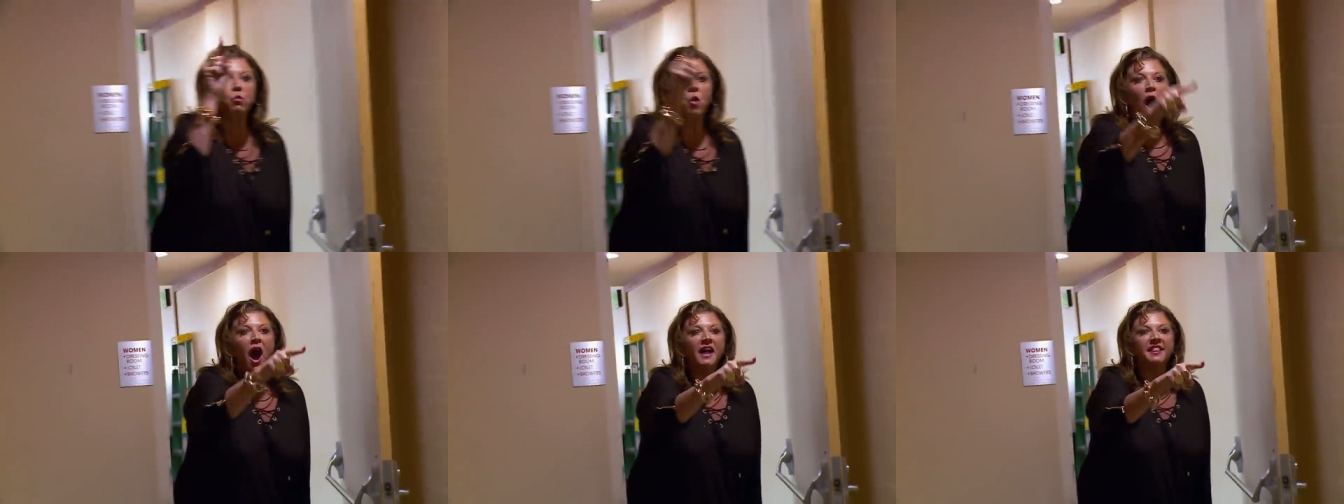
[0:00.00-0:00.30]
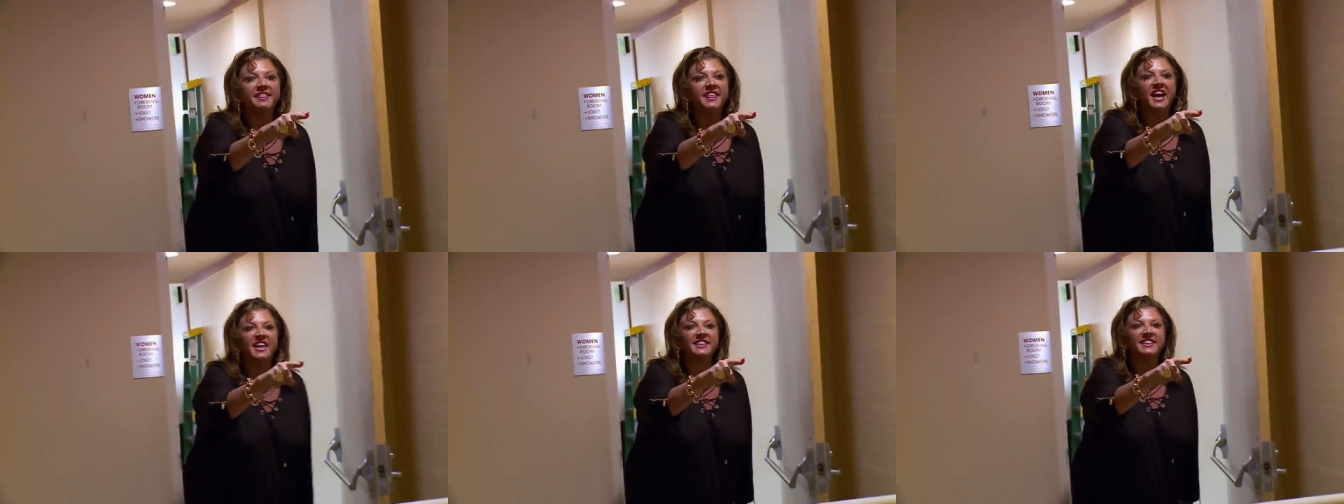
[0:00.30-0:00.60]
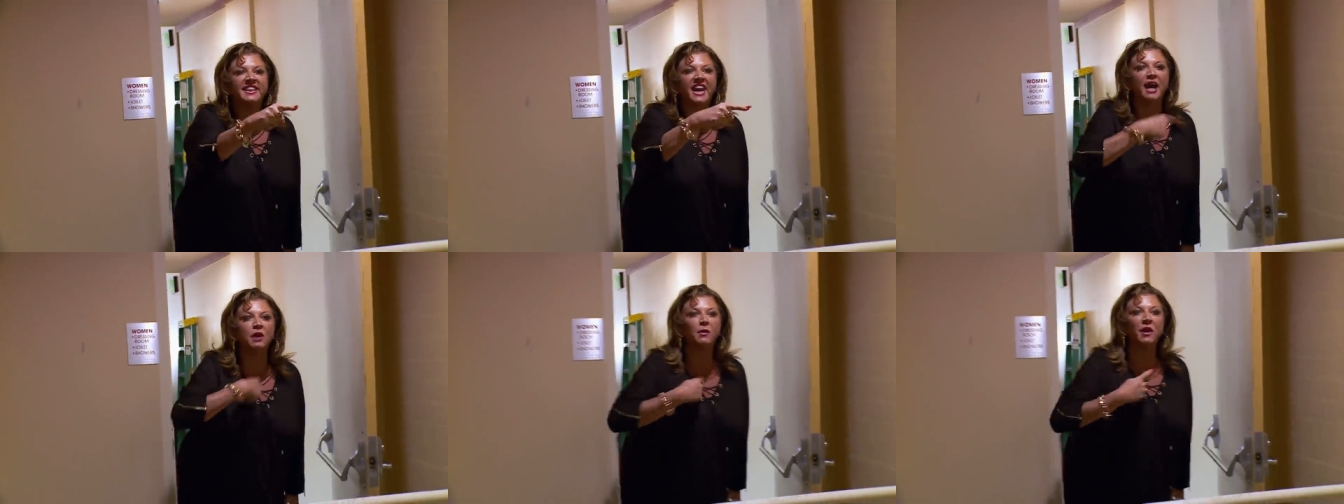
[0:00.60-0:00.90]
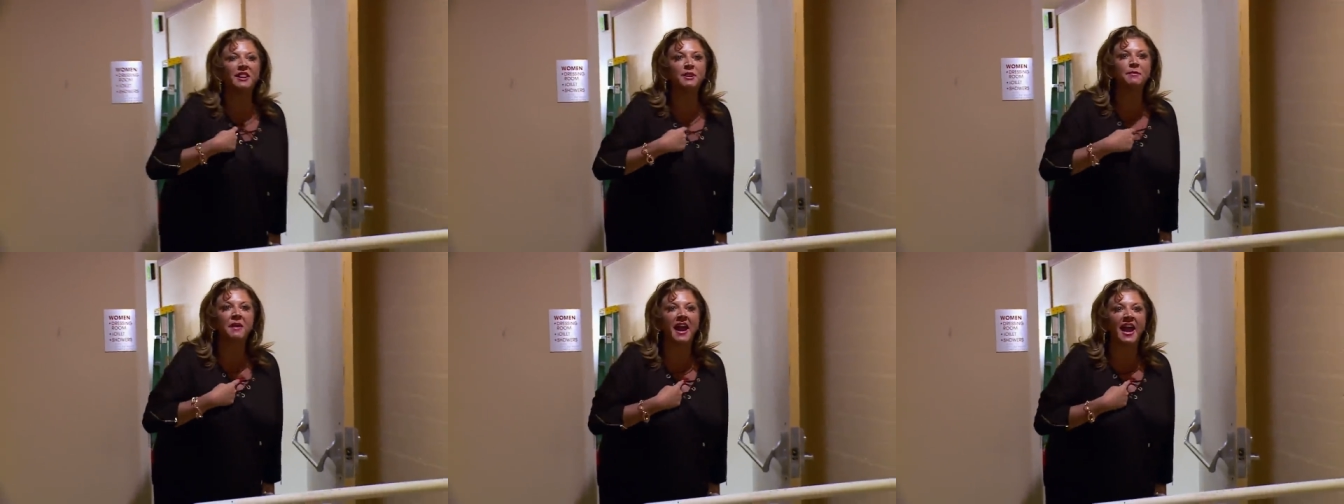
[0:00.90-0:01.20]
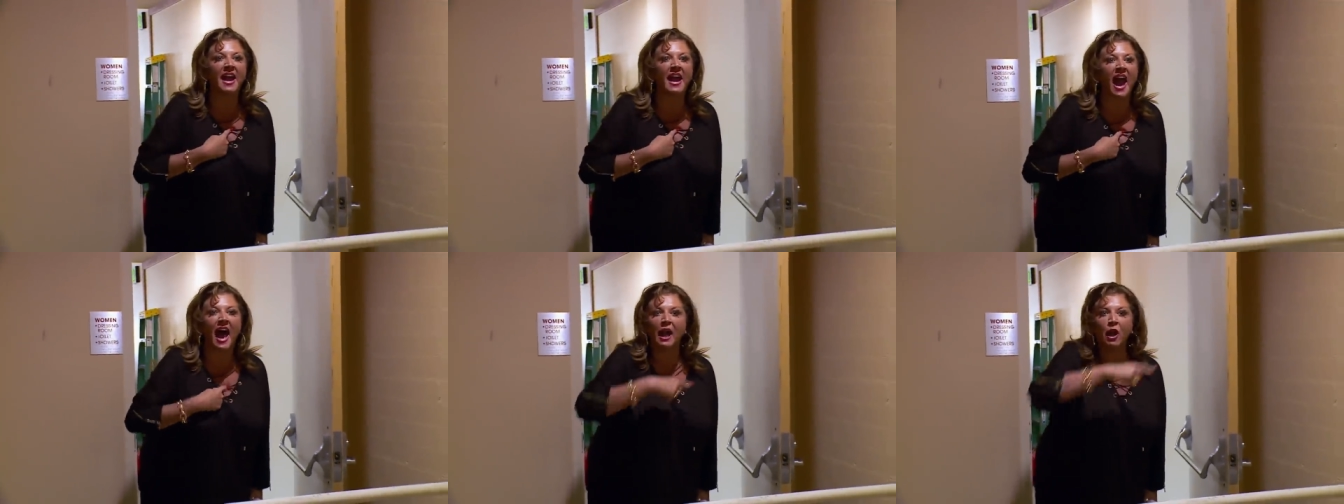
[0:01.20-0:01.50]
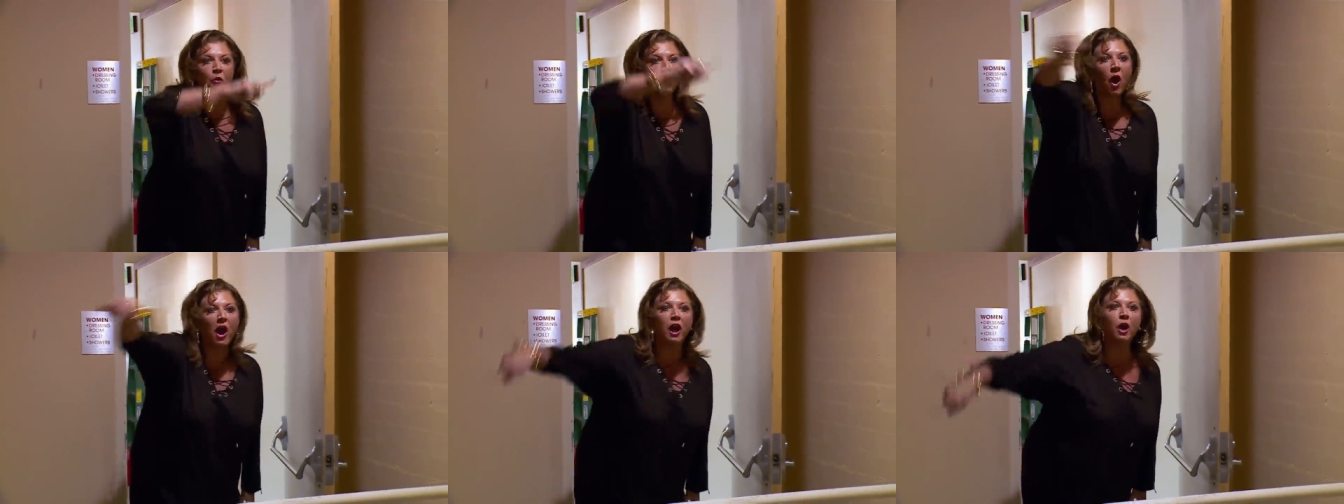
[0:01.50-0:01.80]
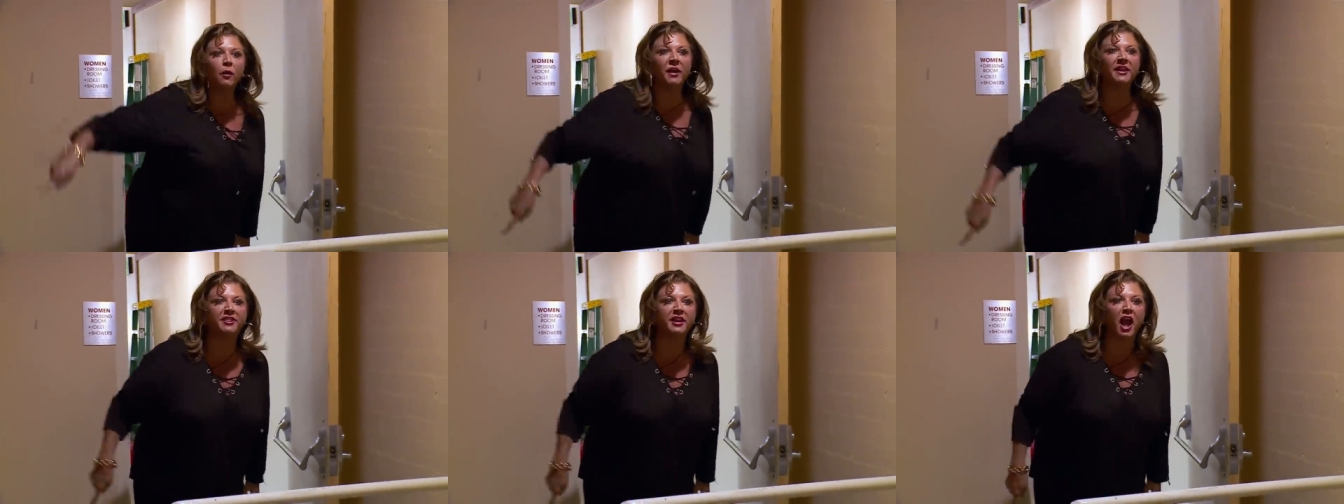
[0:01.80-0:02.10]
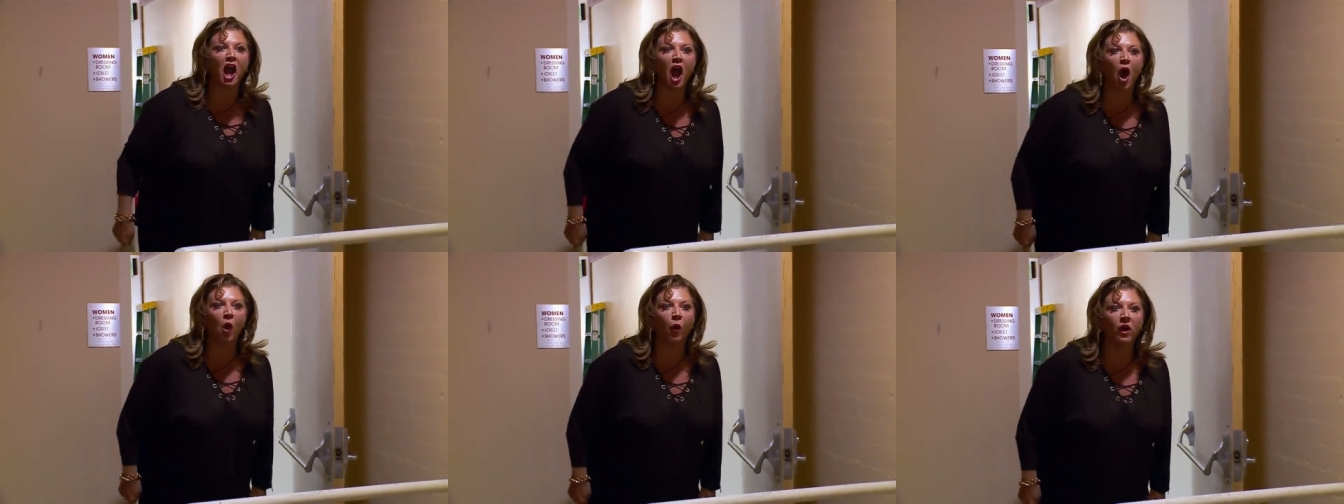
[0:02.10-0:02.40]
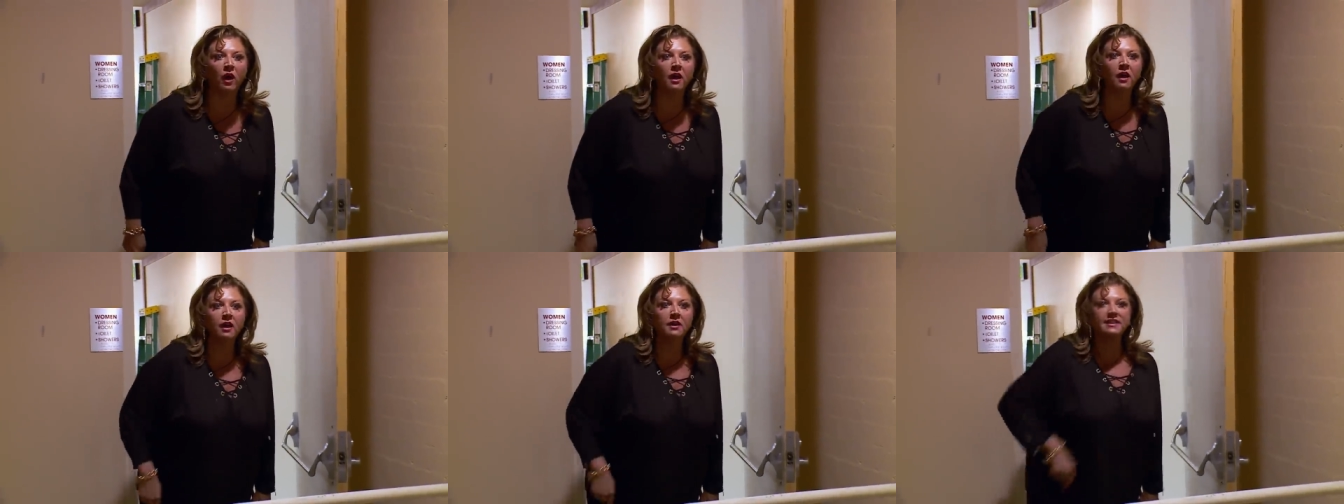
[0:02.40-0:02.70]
I want this kid with me! I don't want her with you!